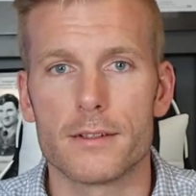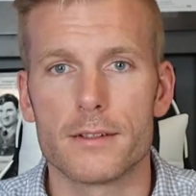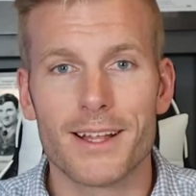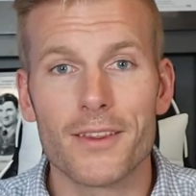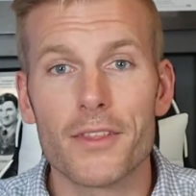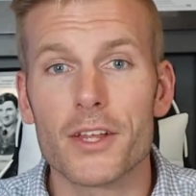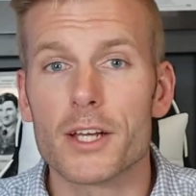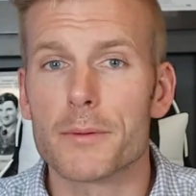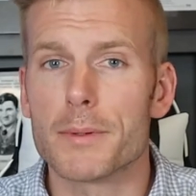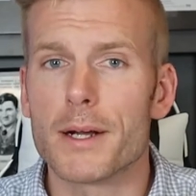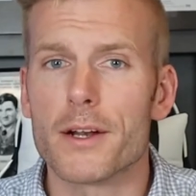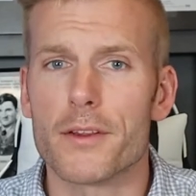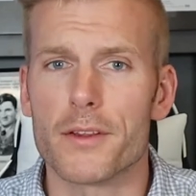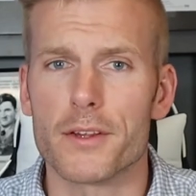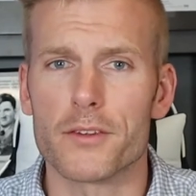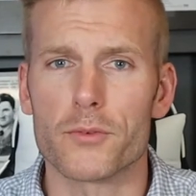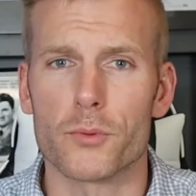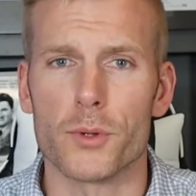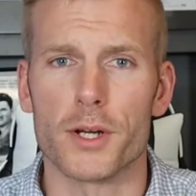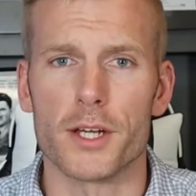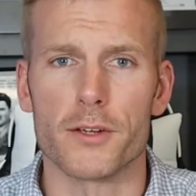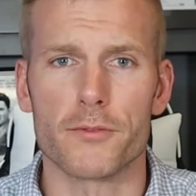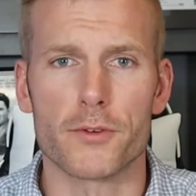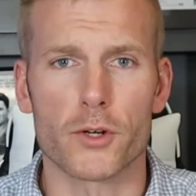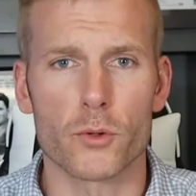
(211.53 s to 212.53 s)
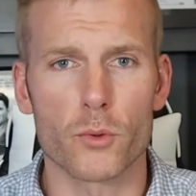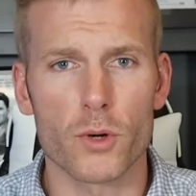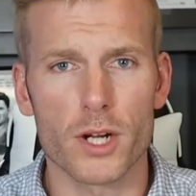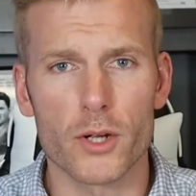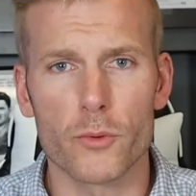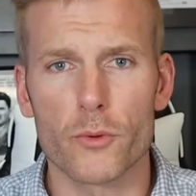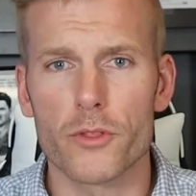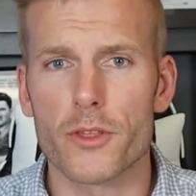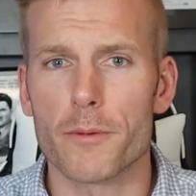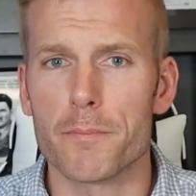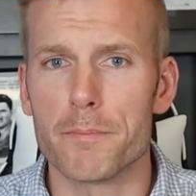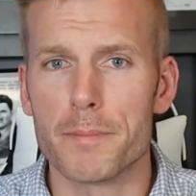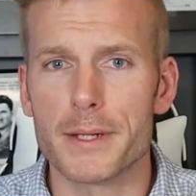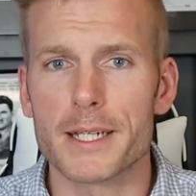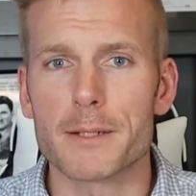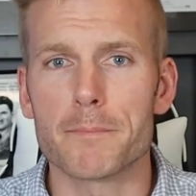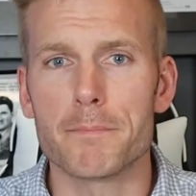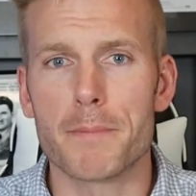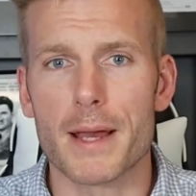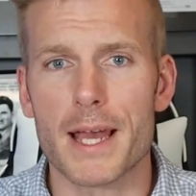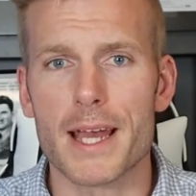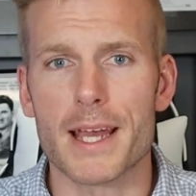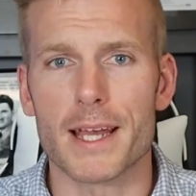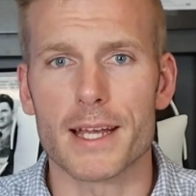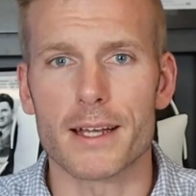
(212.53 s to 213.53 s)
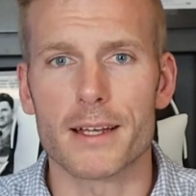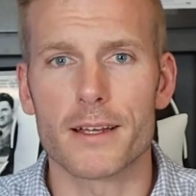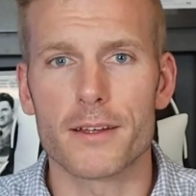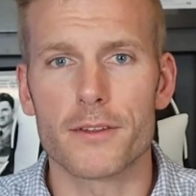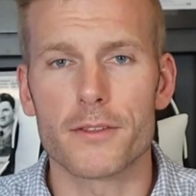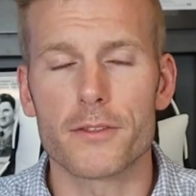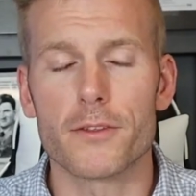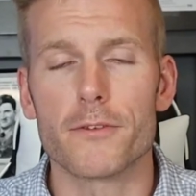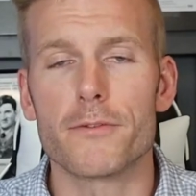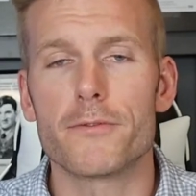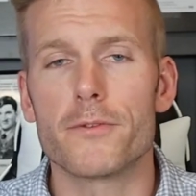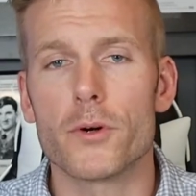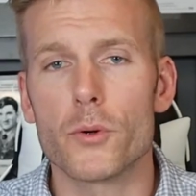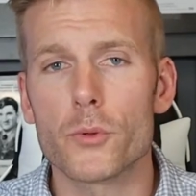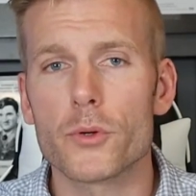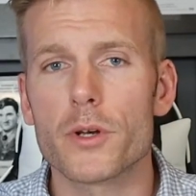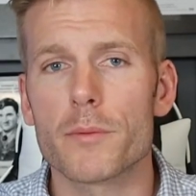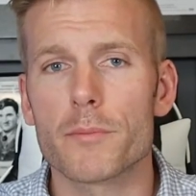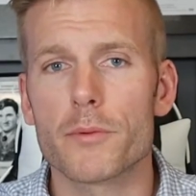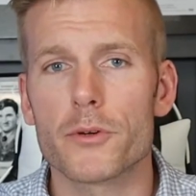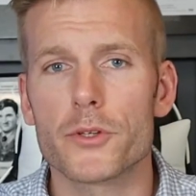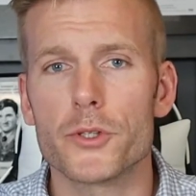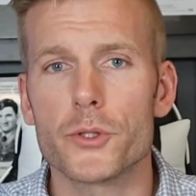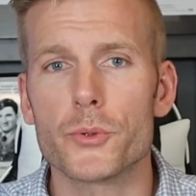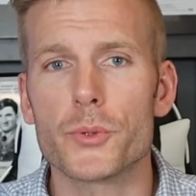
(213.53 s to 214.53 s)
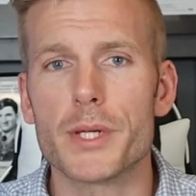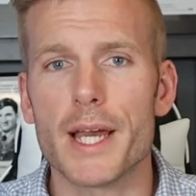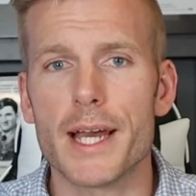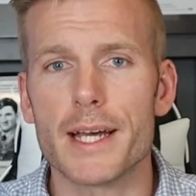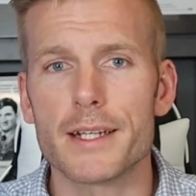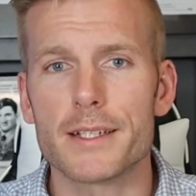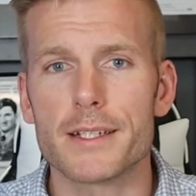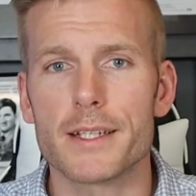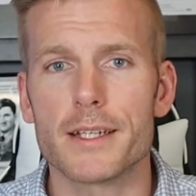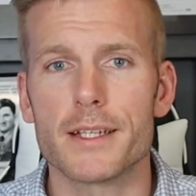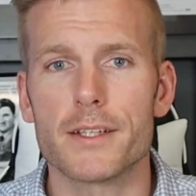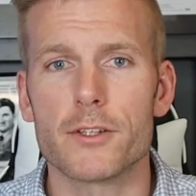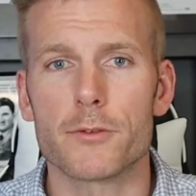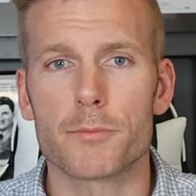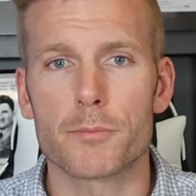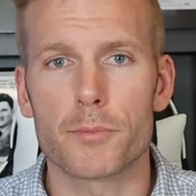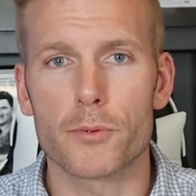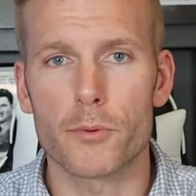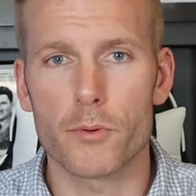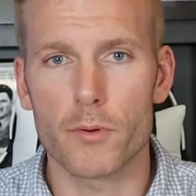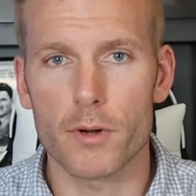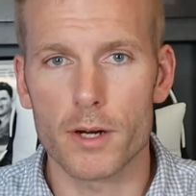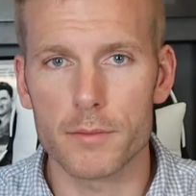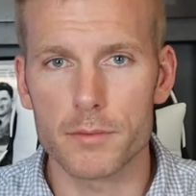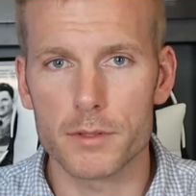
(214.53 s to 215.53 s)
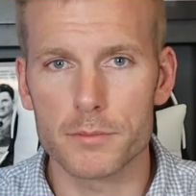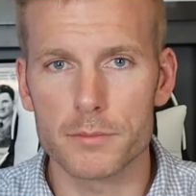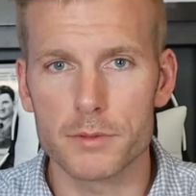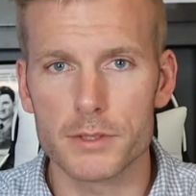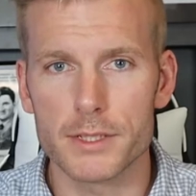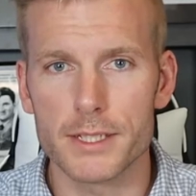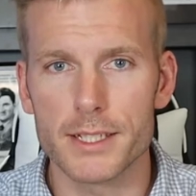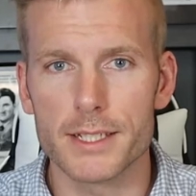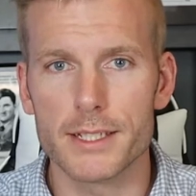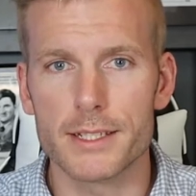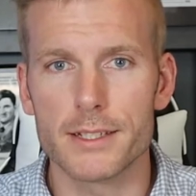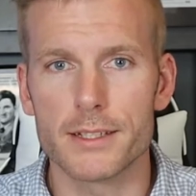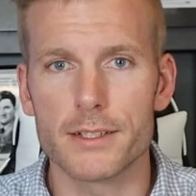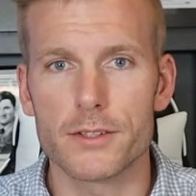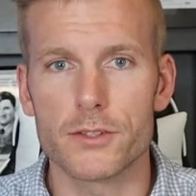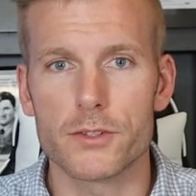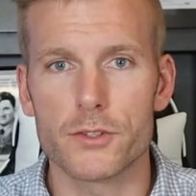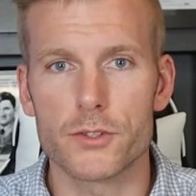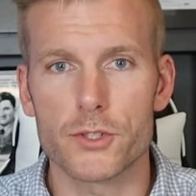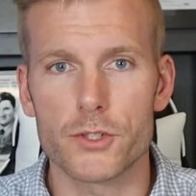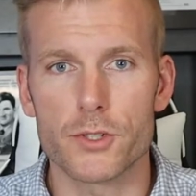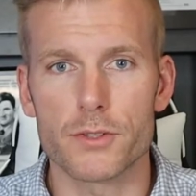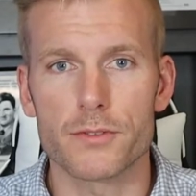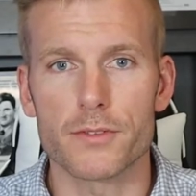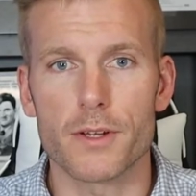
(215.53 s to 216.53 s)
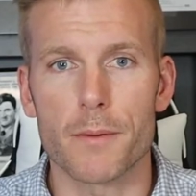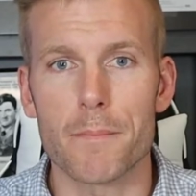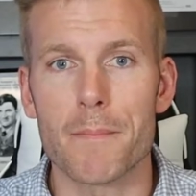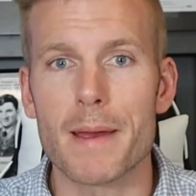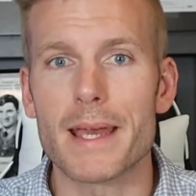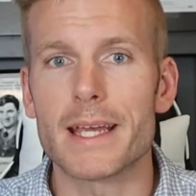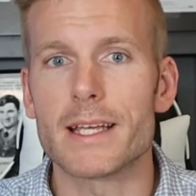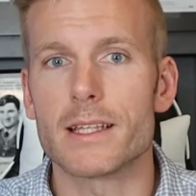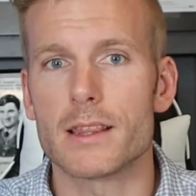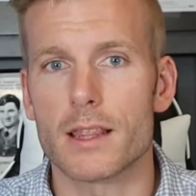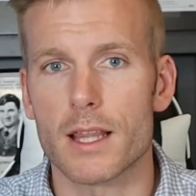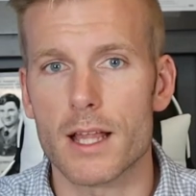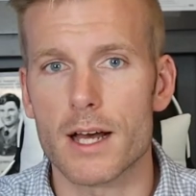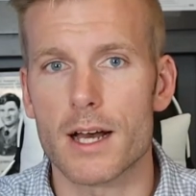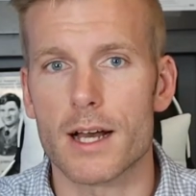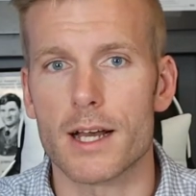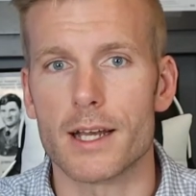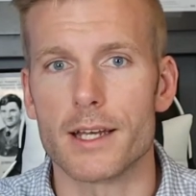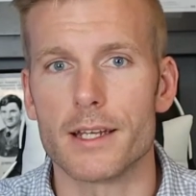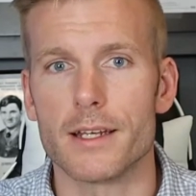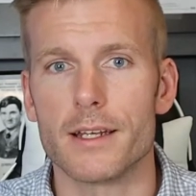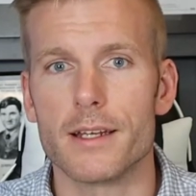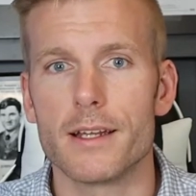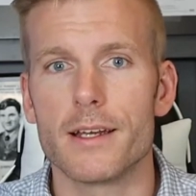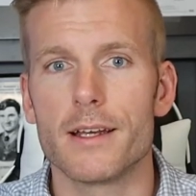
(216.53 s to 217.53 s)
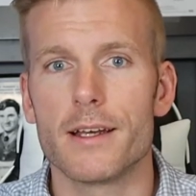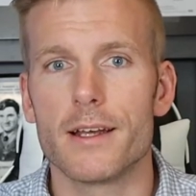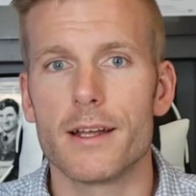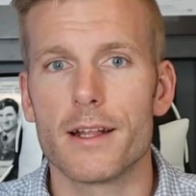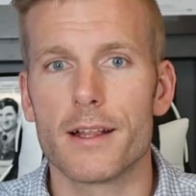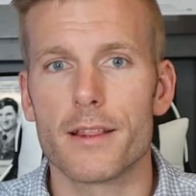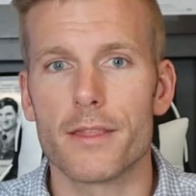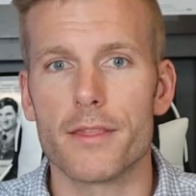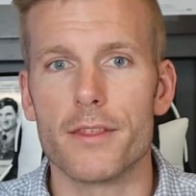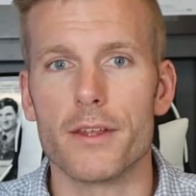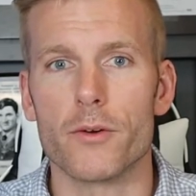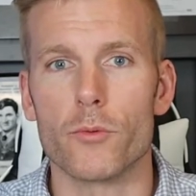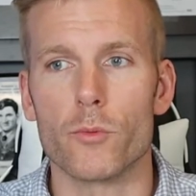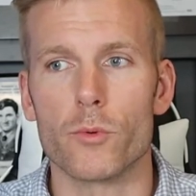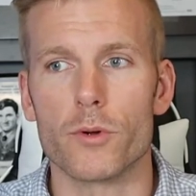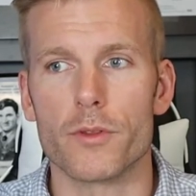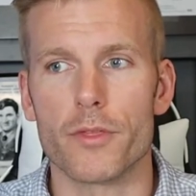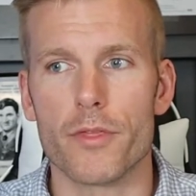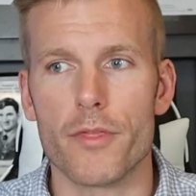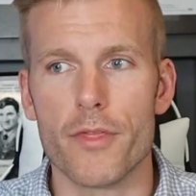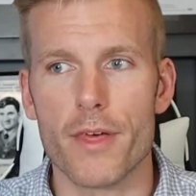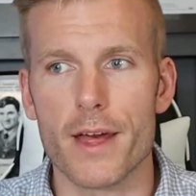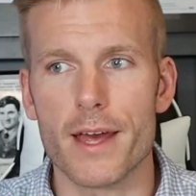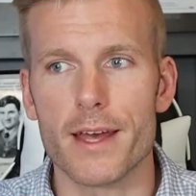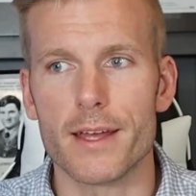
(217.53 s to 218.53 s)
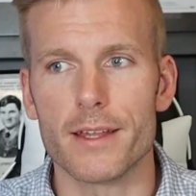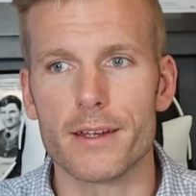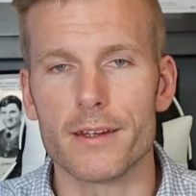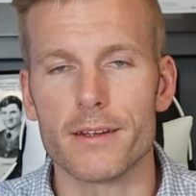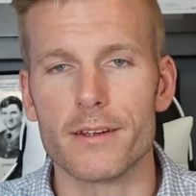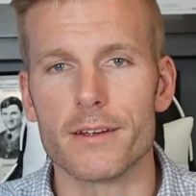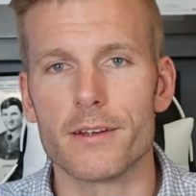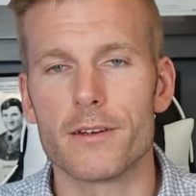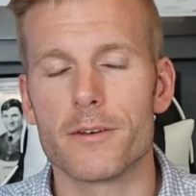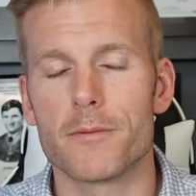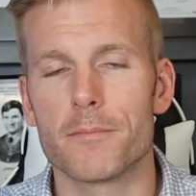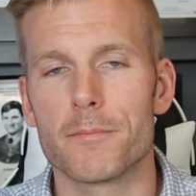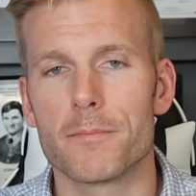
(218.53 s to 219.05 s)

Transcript: Think about it this way. If you're working with a big bank, the phone number you get is probably just a main line that would then